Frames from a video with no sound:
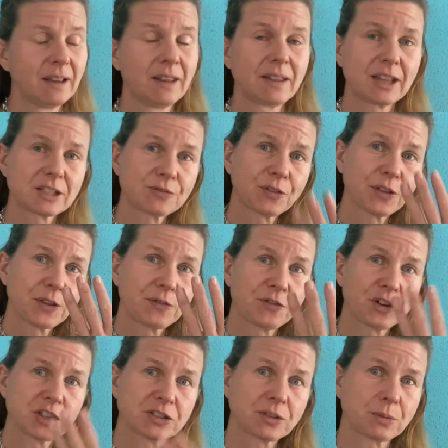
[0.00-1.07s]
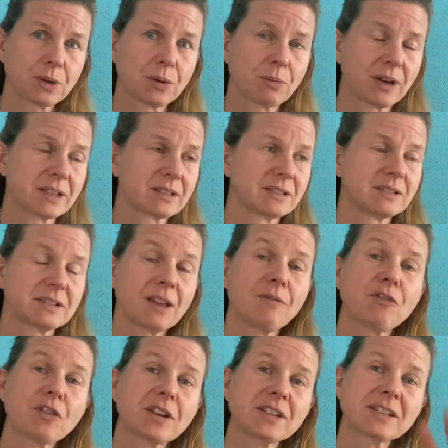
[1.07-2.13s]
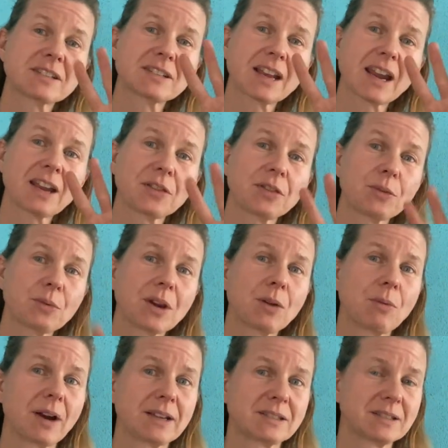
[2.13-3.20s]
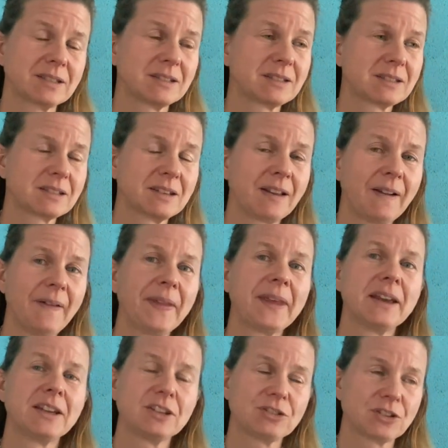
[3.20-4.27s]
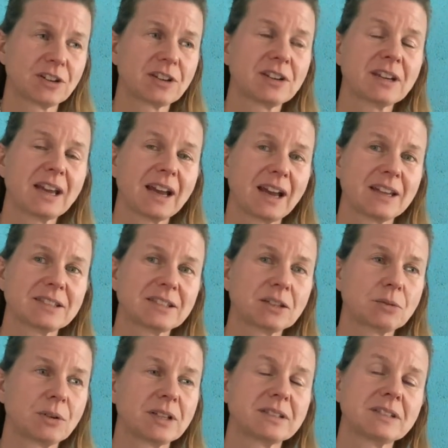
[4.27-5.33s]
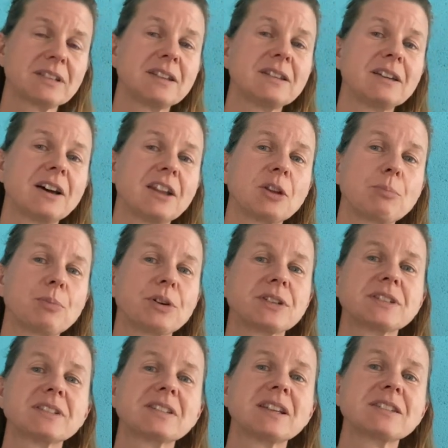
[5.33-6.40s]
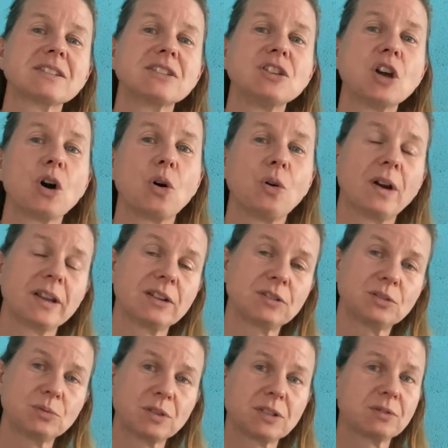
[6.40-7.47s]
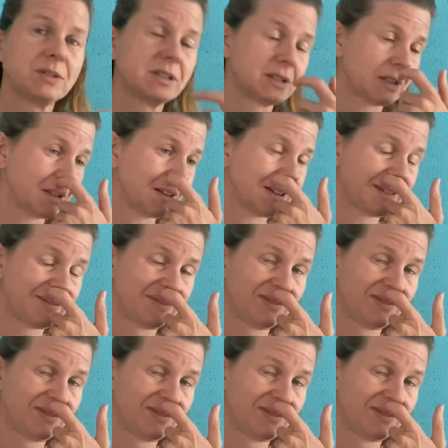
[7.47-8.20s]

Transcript: That's for the first 3 questions. Then for the second 3 questions, you're going to ask the question and the other person says no, and you do it to each other.